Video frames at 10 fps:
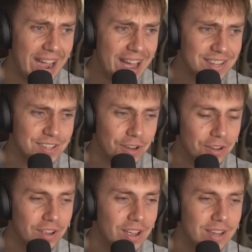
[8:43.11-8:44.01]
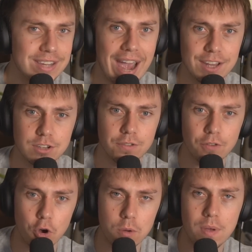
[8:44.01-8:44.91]
cancer.
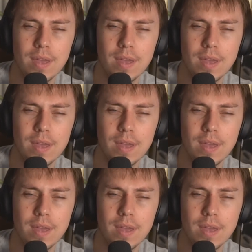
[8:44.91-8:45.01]
Cancerphobe.